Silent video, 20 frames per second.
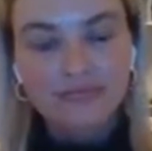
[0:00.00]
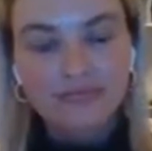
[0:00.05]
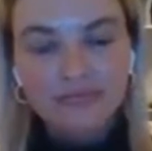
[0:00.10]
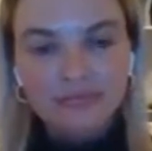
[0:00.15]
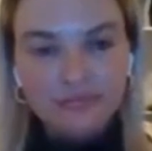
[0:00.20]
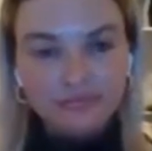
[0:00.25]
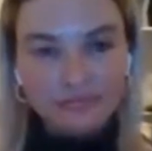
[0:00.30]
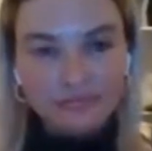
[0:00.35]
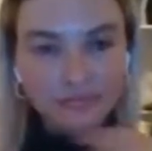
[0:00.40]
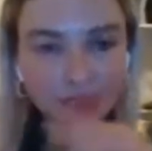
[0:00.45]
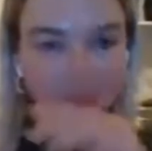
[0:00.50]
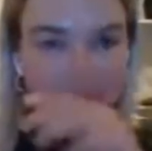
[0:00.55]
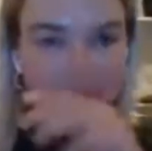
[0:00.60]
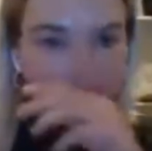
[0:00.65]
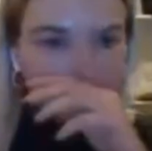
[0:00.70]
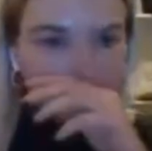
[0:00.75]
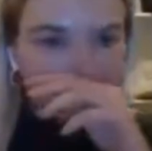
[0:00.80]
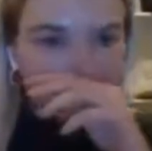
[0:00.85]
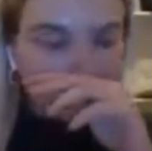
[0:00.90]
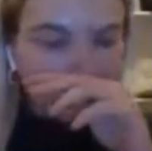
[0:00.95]

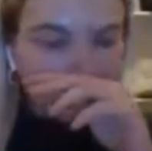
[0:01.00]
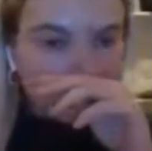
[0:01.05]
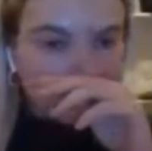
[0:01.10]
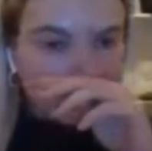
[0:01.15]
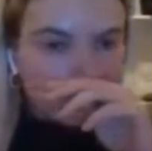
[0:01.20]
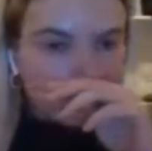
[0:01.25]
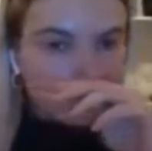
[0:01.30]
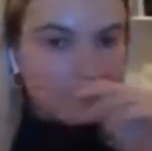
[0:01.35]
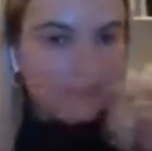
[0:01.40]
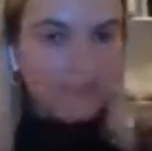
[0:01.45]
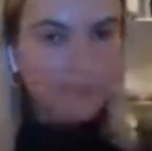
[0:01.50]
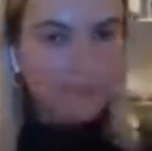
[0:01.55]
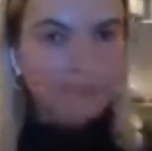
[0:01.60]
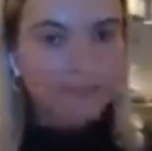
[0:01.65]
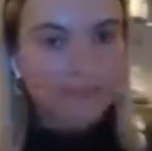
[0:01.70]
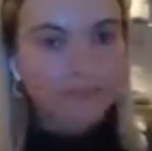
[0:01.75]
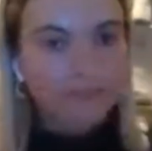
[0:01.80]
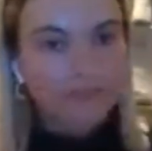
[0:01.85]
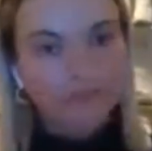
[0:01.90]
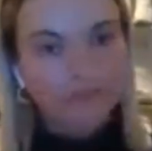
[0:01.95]

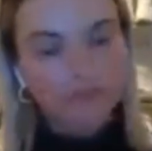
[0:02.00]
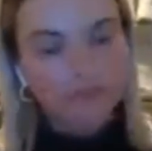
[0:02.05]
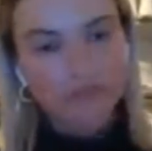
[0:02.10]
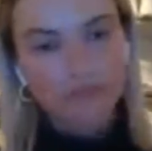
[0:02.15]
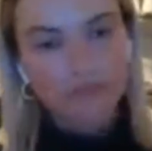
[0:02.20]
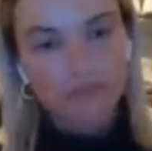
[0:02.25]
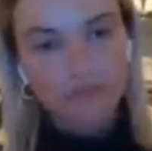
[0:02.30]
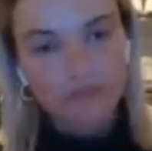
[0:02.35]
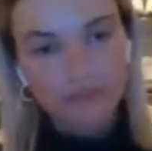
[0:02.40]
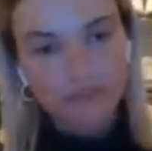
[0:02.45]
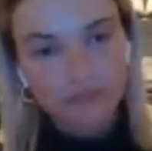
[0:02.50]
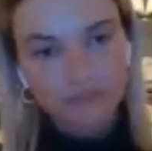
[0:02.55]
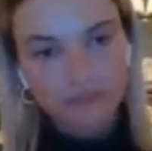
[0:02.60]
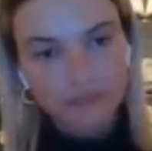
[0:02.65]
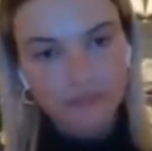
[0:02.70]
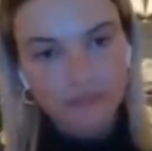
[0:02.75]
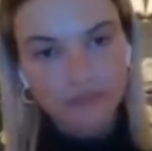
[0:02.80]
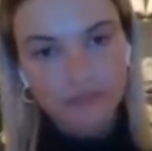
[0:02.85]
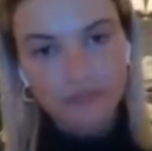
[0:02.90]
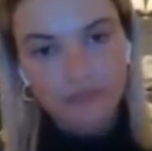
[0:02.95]

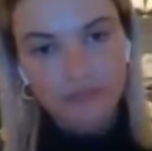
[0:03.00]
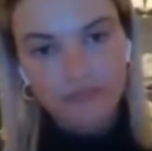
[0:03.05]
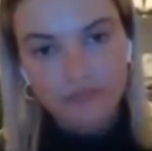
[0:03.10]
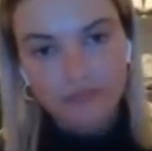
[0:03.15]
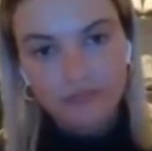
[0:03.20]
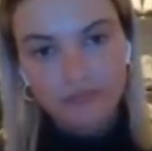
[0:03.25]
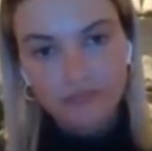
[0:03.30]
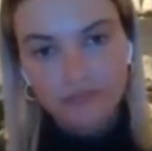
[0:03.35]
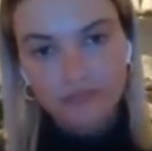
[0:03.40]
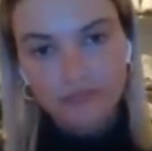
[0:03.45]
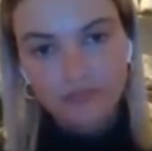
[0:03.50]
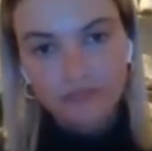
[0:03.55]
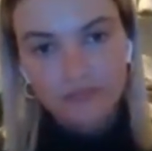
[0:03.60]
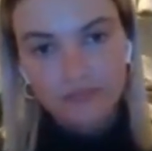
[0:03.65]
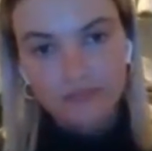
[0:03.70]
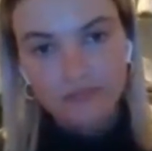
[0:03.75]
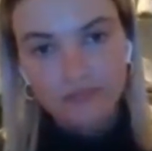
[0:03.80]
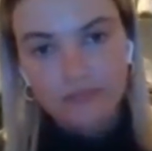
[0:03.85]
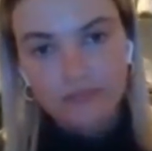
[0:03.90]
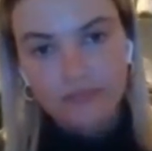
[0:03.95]

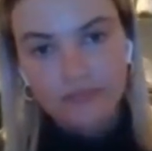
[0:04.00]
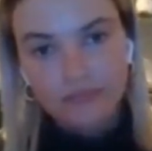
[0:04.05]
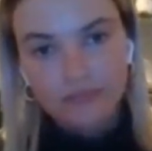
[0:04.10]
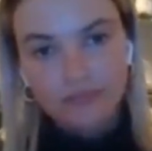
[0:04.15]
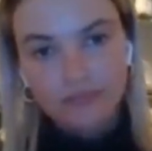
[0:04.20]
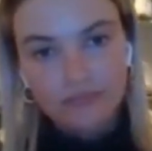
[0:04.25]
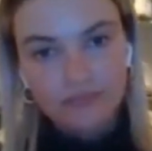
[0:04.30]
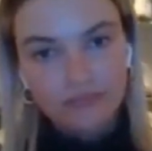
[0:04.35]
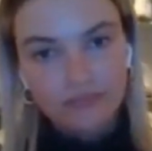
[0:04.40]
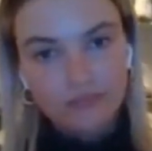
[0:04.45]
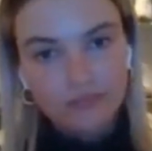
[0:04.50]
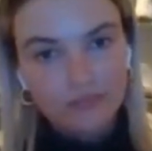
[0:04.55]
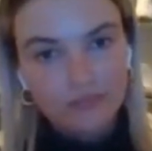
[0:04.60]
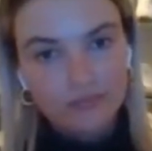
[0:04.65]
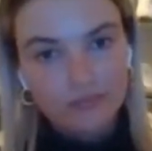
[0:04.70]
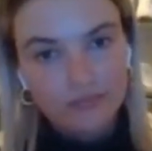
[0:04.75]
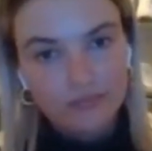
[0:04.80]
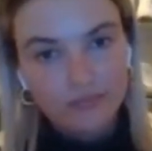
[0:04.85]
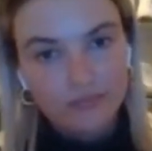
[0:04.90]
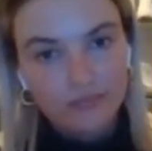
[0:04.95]

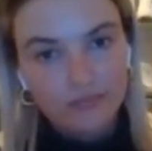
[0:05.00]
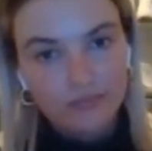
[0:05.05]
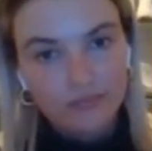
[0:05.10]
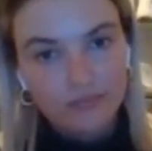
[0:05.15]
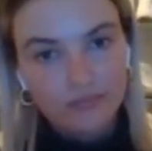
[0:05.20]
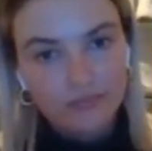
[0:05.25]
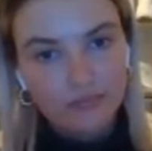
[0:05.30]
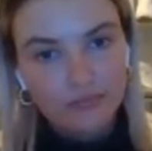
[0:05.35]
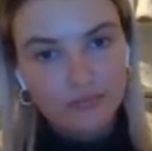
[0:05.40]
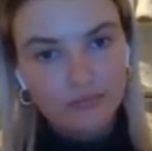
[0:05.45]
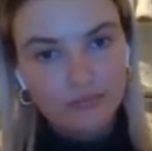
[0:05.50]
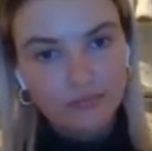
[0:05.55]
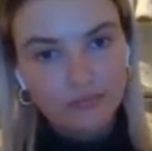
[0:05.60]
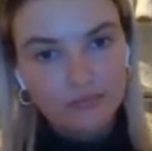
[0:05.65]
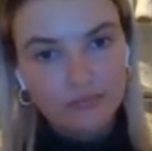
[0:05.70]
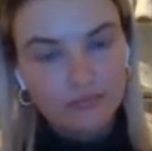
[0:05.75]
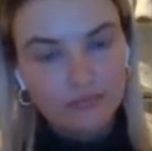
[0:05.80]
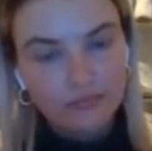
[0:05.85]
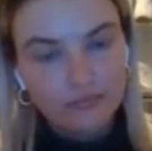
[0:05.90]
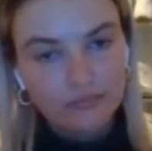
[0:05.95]

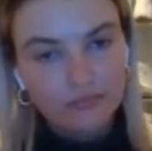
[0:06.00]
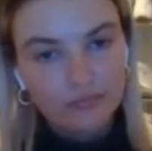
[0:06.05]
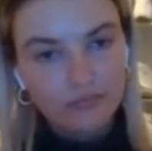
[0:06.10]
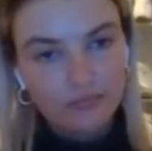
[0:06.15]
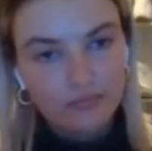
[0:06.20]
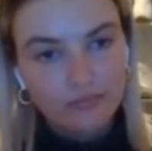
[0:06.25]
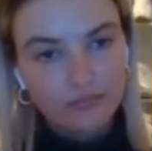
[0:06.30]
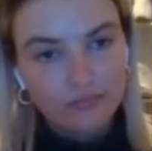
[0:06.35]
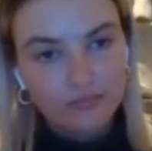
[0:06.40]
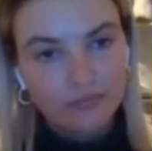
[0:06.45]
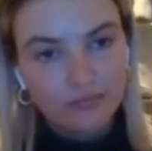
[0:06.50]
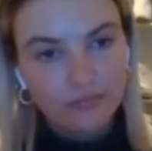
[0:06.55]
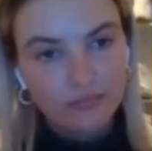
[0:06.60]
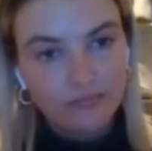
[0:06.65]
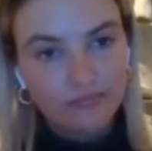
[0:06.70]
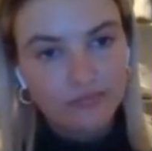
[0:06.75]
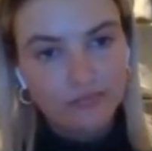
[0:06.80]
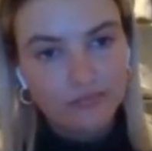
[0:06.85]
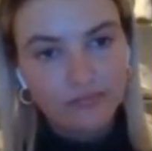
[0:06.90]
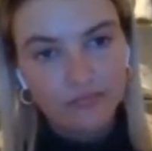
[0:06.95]

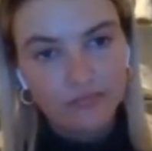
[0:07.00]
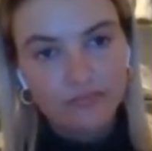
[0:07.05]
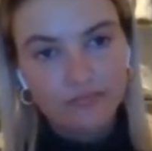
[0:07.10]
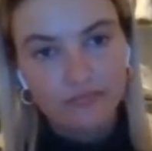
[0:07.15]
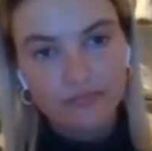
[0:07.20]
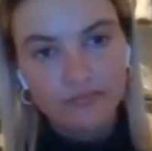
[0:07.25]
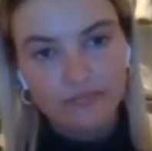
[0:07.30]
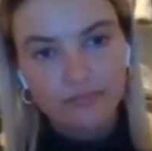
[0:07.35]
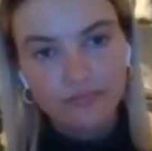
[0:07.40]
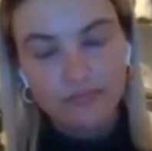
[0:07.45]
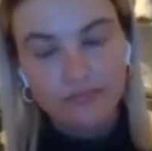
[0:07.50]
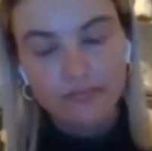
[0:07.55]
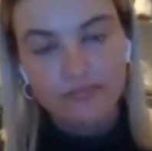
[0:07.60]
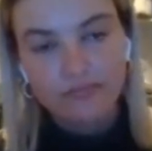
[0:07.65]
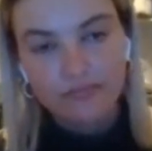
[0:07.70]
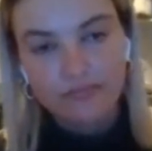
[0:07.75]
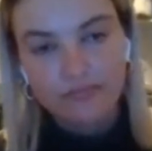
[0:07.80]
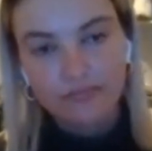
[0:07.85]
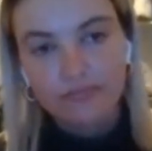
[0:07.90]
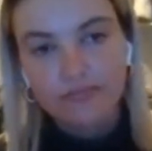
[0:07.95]
(not speaking)